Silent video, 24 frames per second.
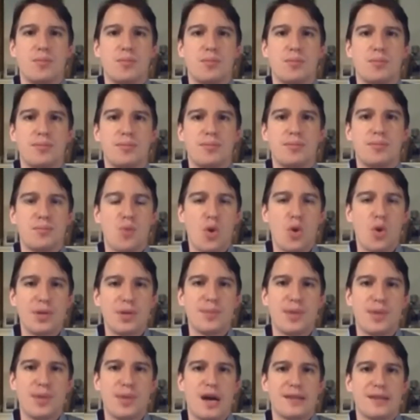more
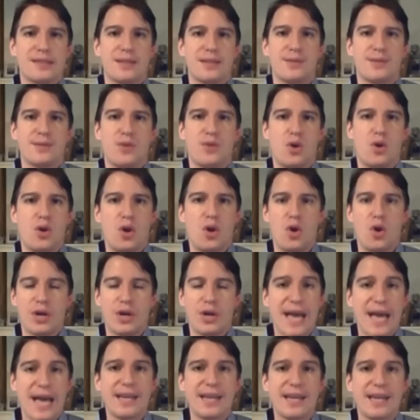people asking for
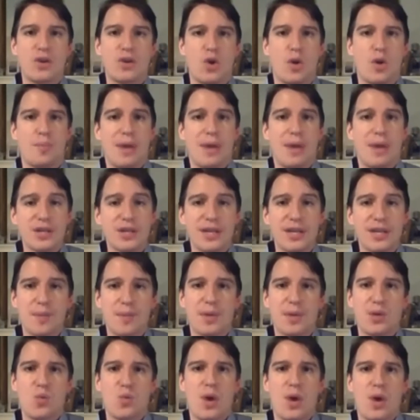organic or
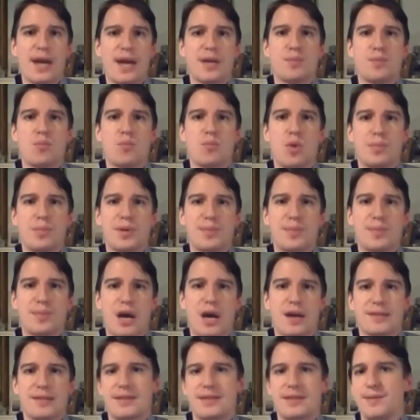biodynamic wine, more people
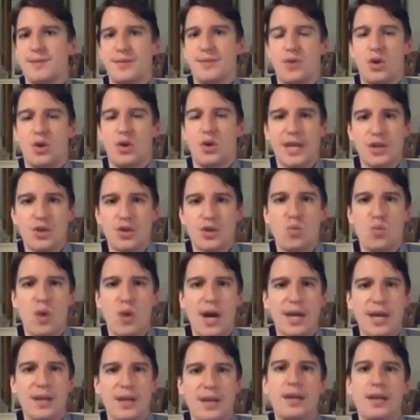asking for natural
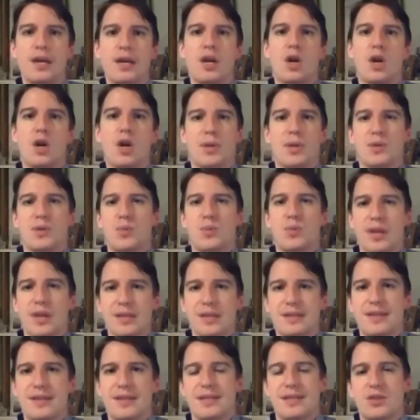wine. But with
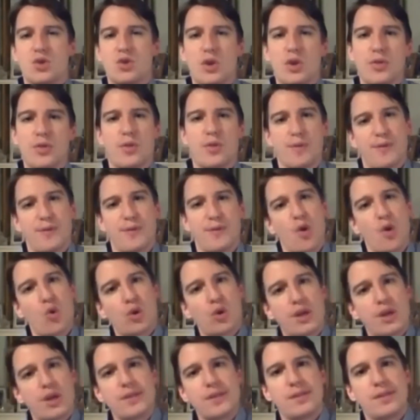us, that's not the
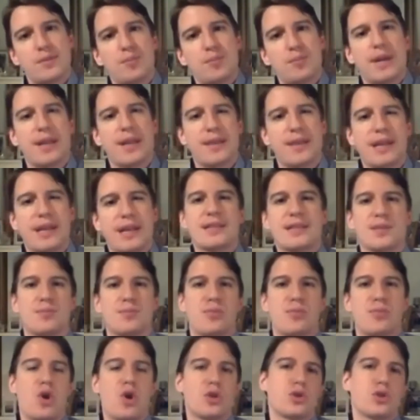focus, but I think it's
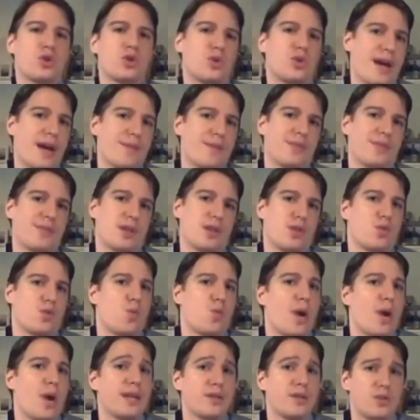important to have that in the
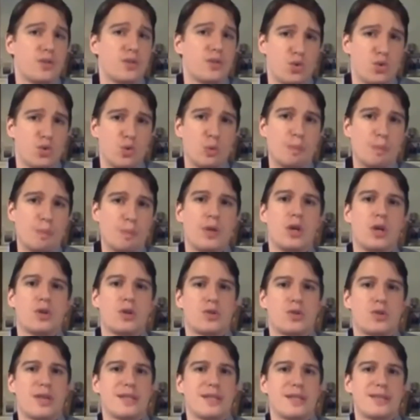wine list too.
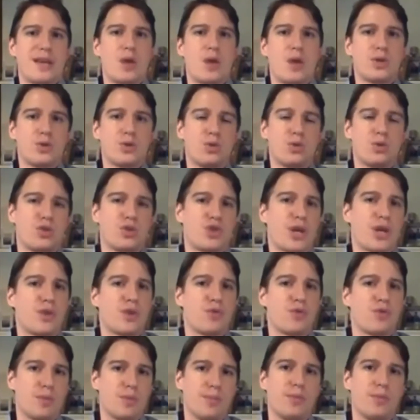So that's how we do it in general.